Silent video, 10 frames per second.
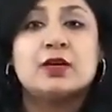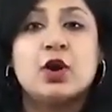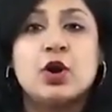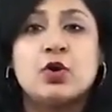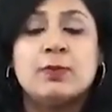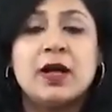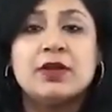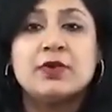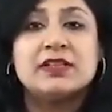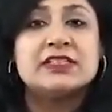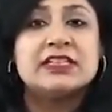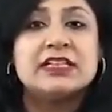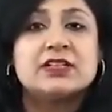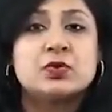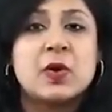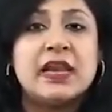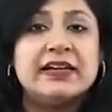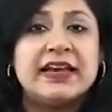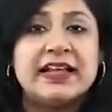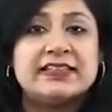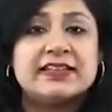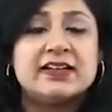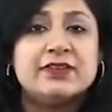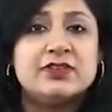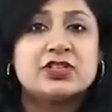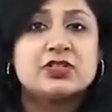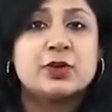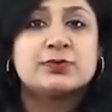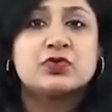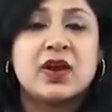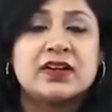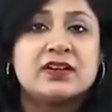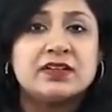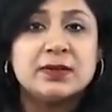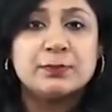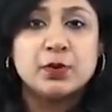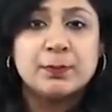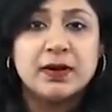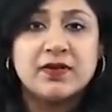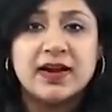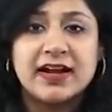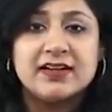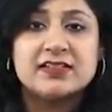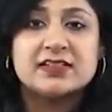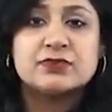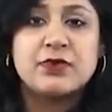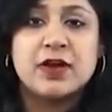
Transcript: glaucoma. You can see the swollen lens here which has obstructed the pupil, right? This is